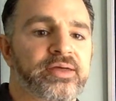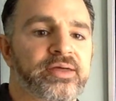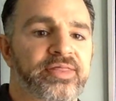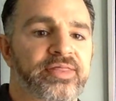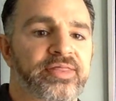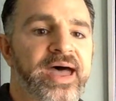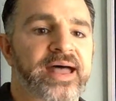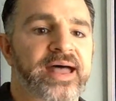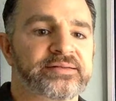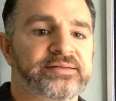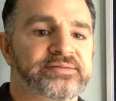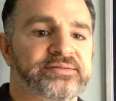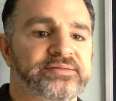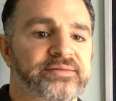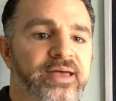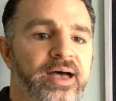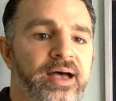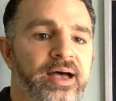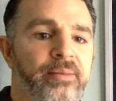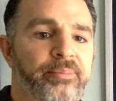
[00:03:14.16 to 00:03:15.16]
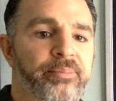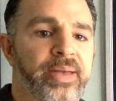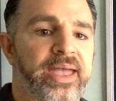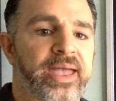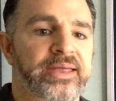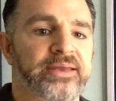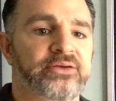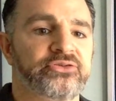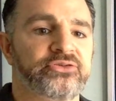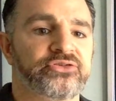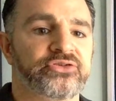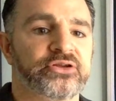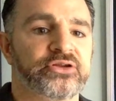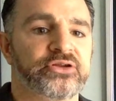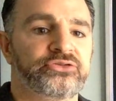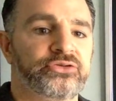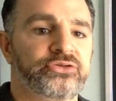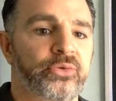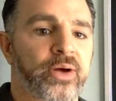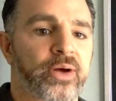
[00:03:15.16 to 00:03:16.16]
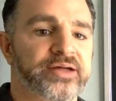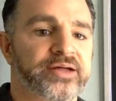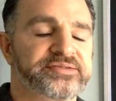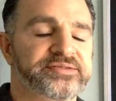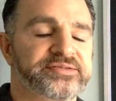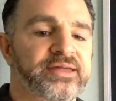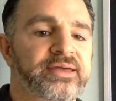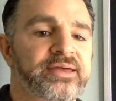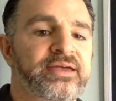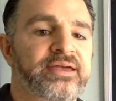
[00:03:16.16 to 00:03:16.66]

that page to us.